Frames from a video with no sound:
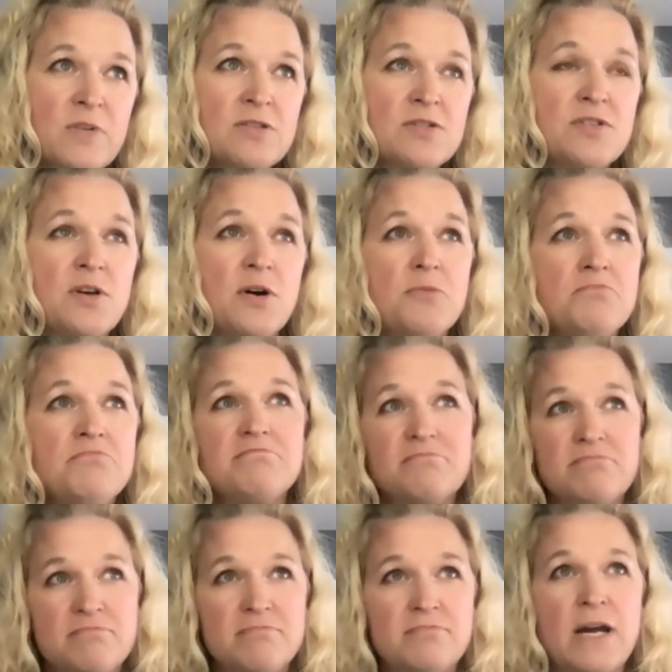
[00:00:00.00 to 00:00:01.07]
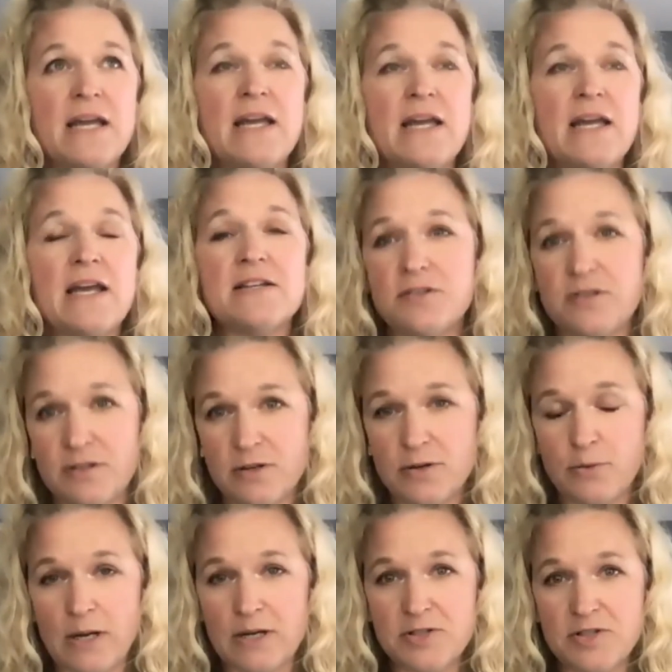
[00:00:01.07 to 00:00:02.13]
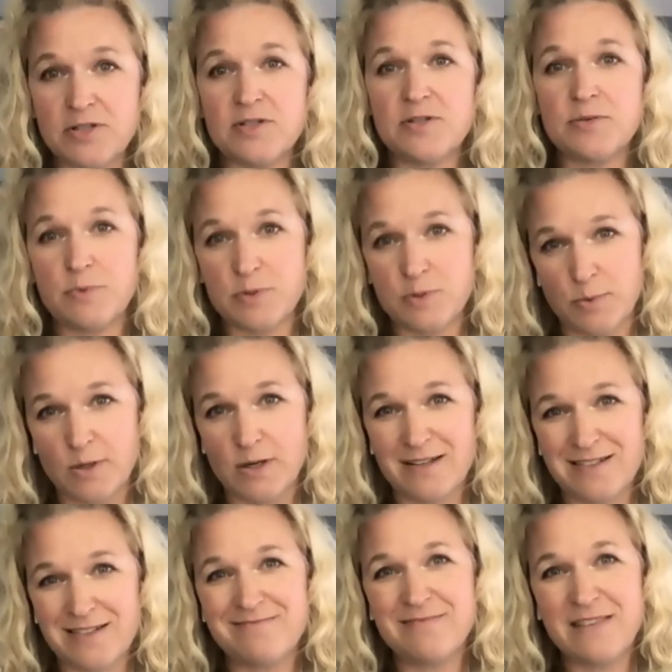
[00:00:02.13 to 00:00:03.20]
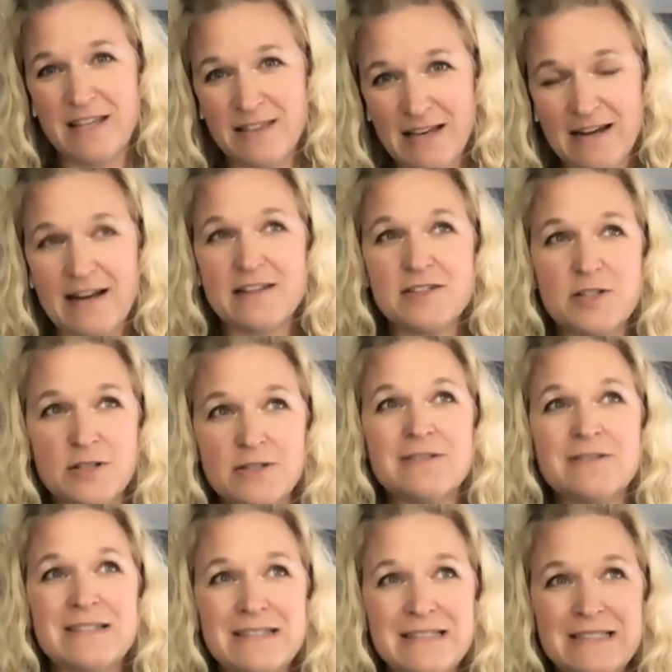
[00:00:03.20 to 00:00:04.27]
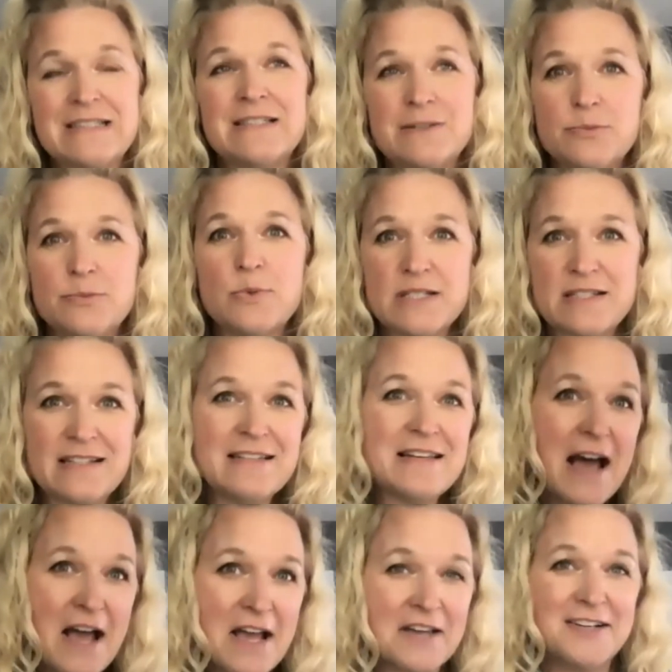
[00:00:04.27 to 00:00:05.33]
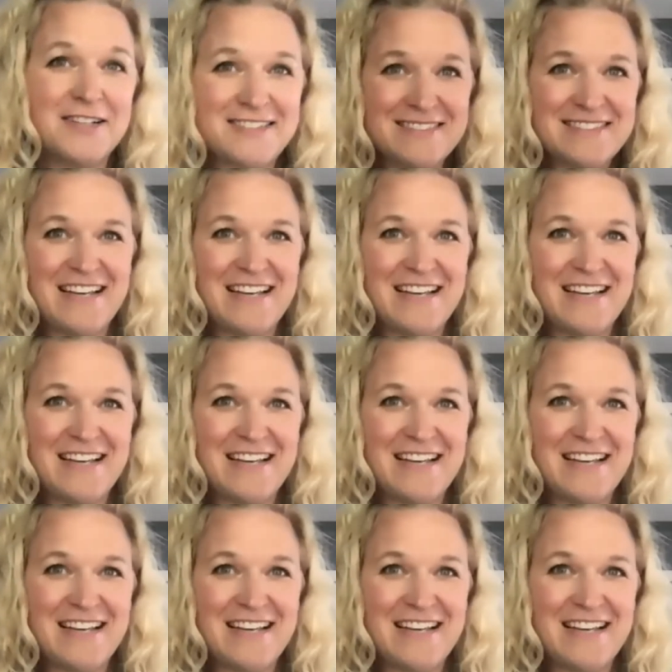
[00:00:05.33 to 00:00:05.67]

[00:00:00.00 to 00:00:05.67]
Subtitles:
So my answer to the questions was work, and that answer was denial.